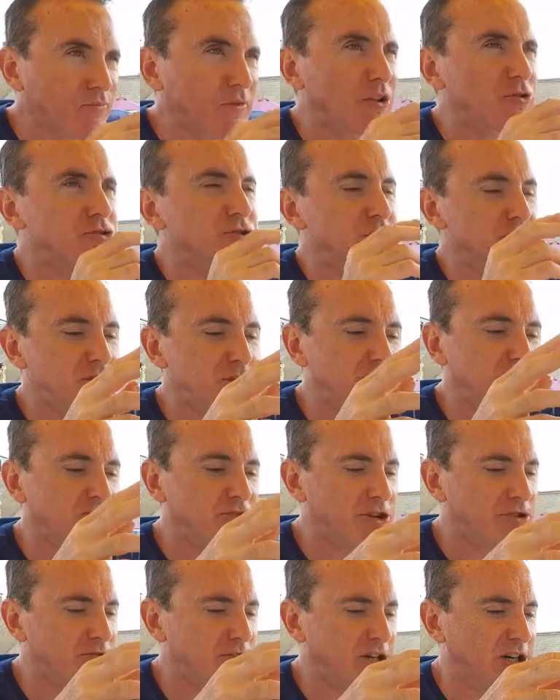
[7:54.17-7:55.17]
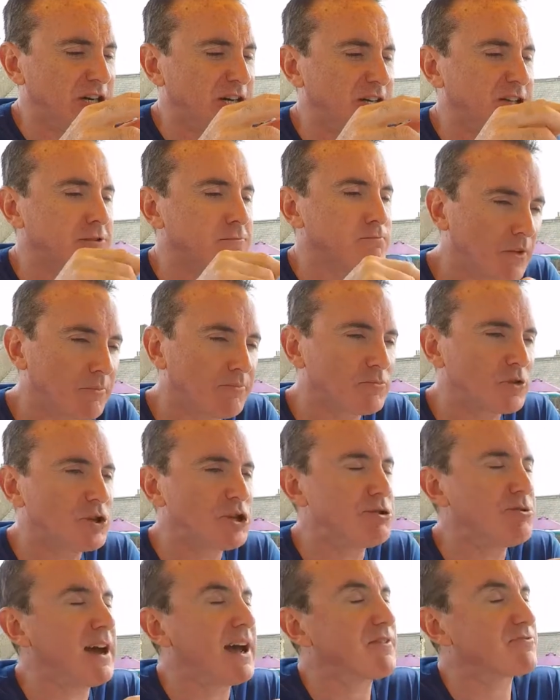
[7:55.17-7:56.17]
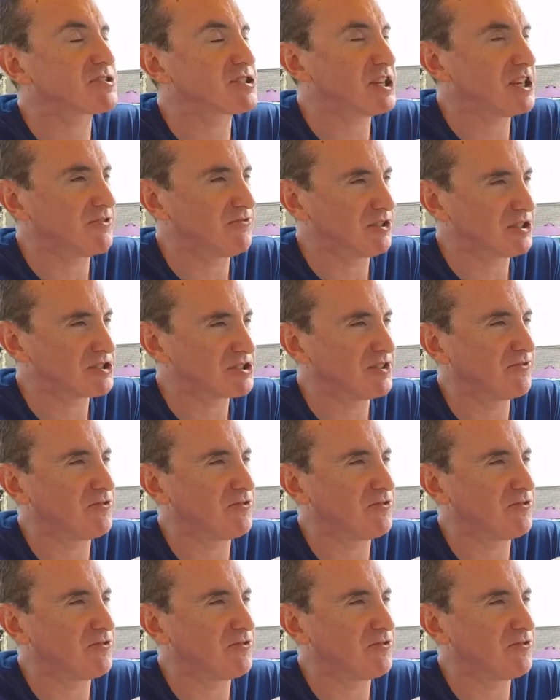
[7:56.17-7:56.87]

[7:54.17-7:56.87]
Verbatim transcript: Do you feel like you have savings if